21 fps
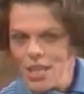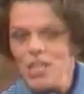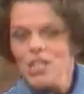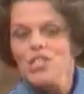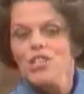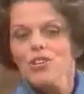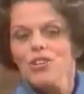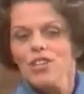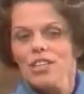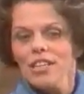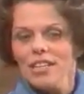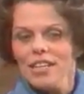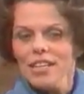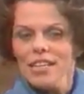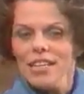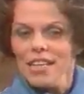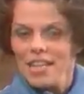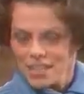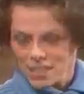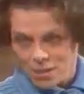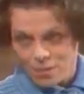So the
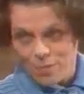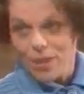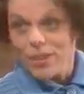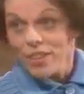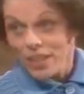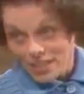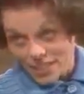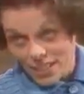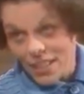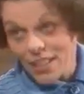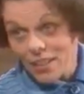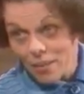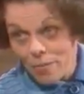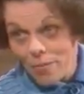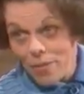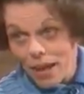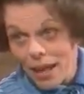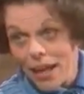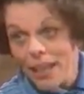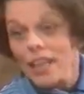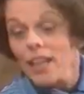next month I did come
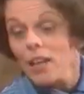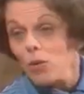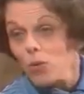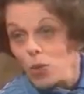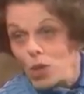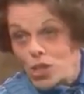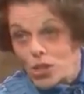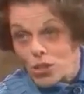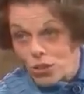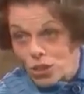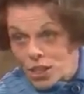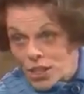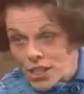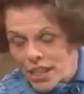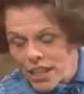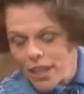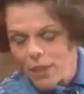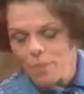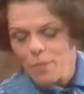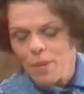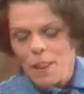back, and it was on
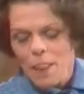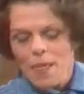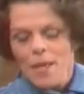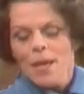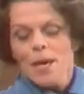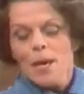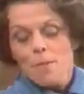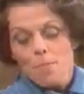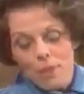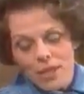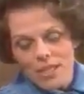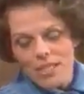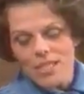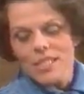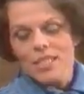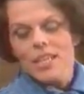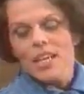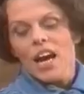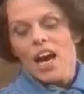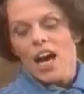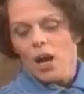tape. But
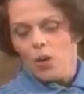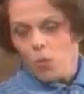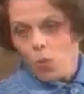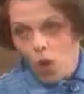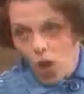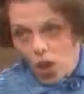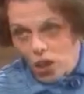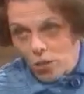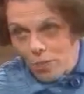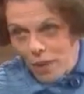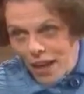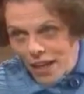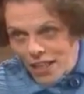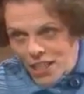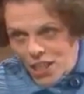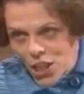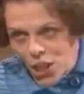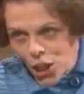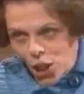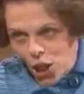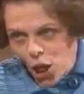I walked back
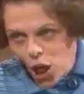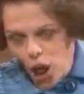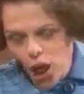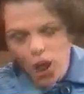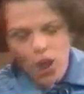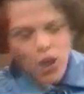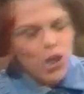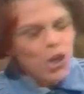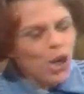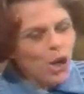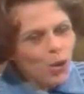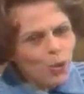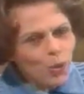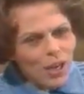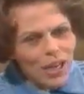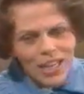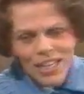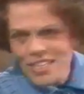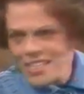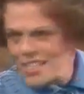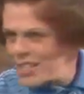to the car, no
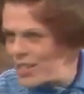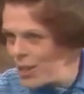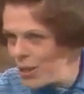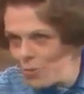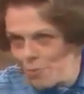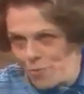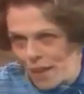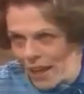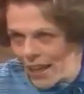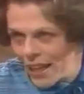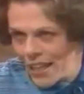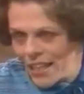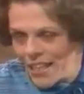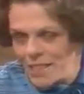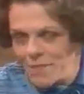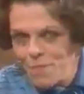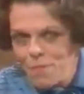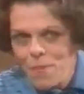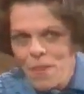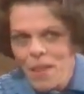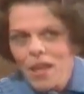aches, no
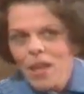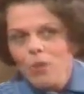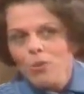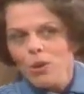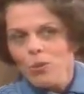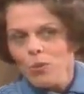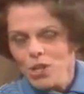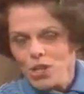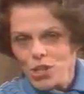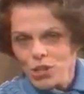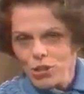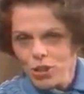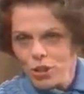pains. We went to